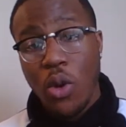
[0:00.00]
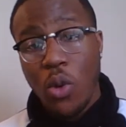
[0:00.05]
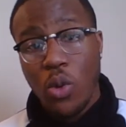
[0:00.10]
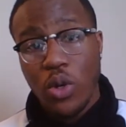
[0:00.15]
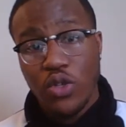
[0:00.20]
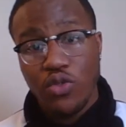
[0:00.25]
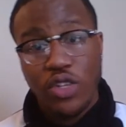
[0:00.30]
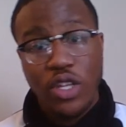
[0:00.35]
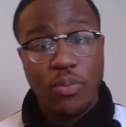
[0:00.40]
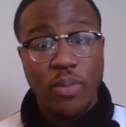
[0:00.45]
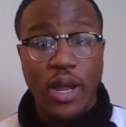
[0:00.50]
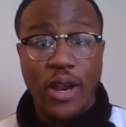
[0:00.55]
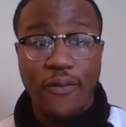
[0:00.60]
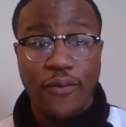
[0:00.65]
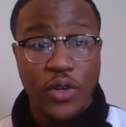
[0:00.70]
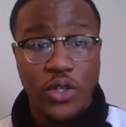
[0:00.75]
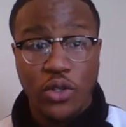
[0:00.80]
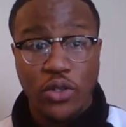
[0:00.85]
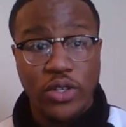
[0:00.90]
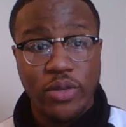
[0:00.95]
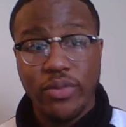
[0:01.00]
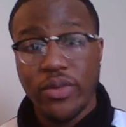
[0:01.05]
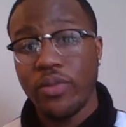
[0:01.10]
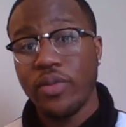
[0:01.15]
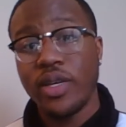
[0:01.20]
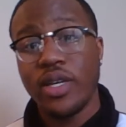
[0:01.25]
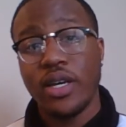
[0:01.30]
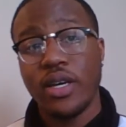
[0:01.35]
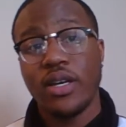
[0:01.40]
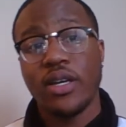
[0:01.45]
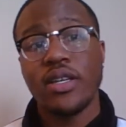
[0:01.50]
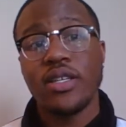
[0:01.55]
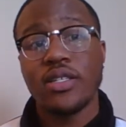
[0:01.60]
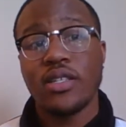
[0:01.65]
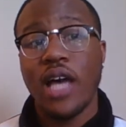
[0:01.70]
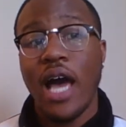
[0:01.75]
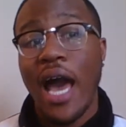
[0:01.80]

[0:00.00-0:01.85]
was really beneficial to me, because